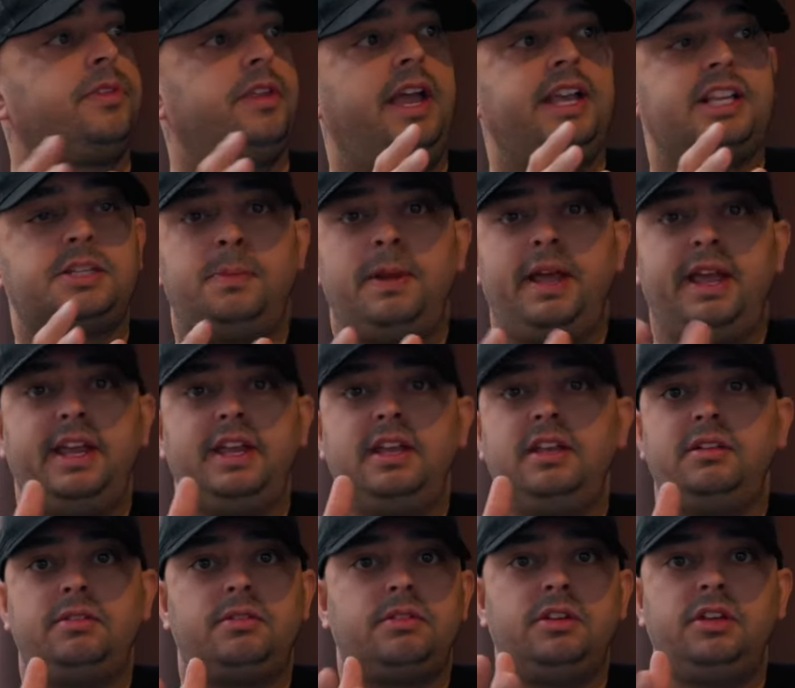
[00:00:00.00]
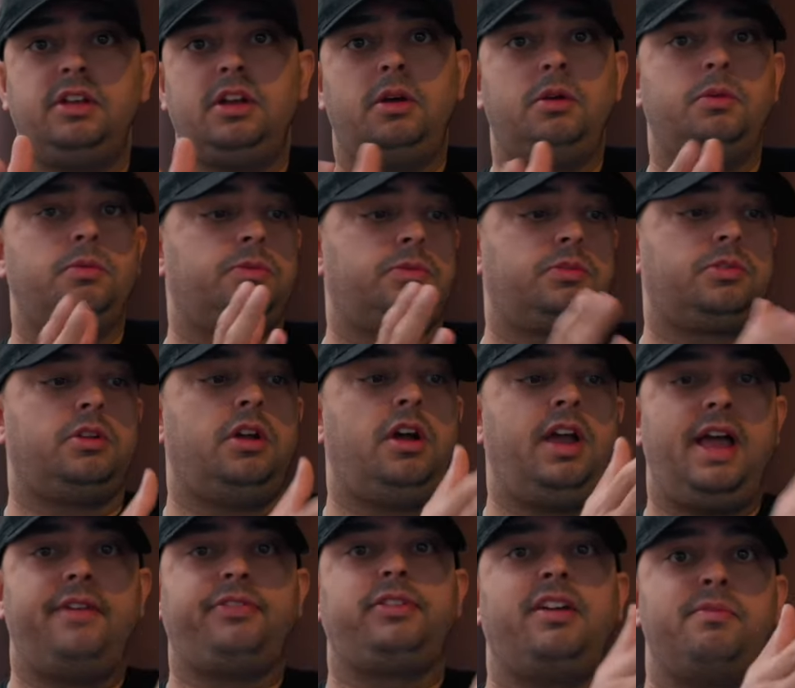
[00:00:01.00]
explain, you know, I
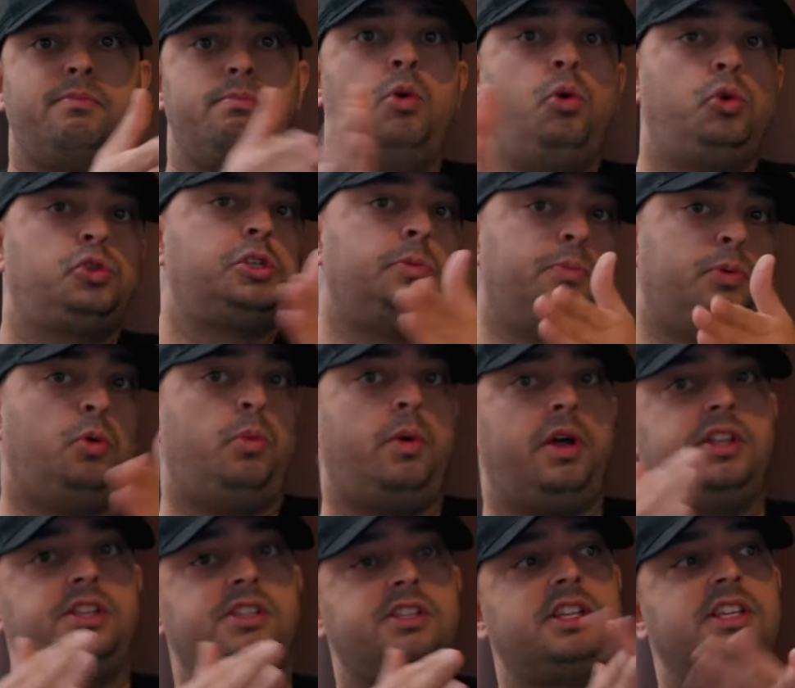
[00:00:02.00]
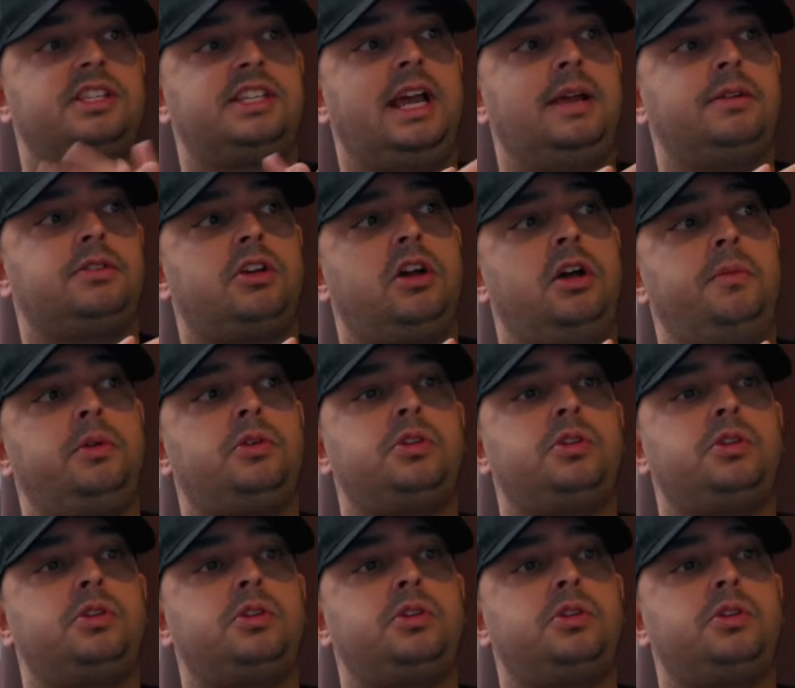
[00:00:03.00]
have to have multiple ones at the same time,